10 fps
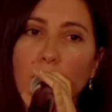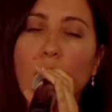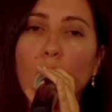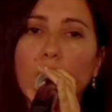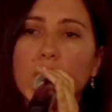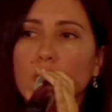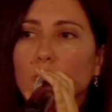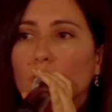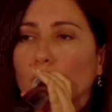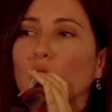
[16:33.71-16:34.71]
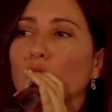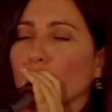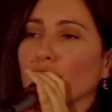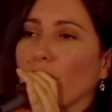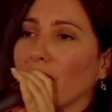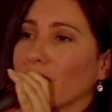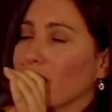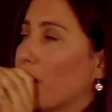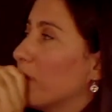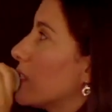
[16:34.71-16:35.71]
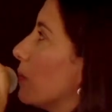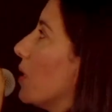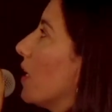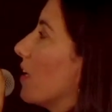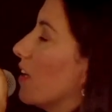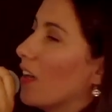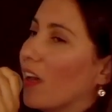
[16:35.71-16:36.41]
But I want to warn you, and this happened to me.